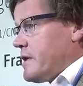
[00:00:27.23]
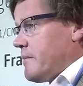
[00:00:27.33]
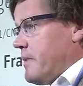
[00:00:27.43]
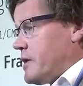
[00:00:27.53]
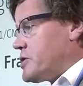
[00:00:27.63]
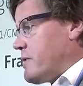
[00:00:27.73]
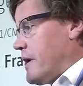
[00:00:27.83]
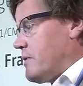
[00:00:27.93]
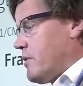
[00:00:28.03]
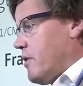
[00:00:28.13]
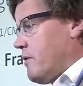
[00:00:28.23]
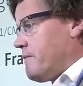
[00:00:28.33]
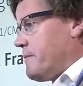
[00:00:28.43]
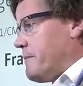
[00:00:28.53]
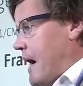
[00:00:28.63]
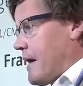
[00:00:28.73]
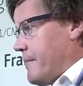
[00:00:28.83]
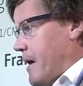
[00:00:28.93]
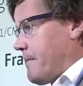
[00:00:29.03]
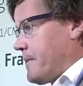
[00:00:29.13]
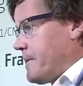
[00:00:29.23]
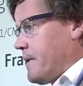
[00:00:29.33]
the much greater role for bottom-up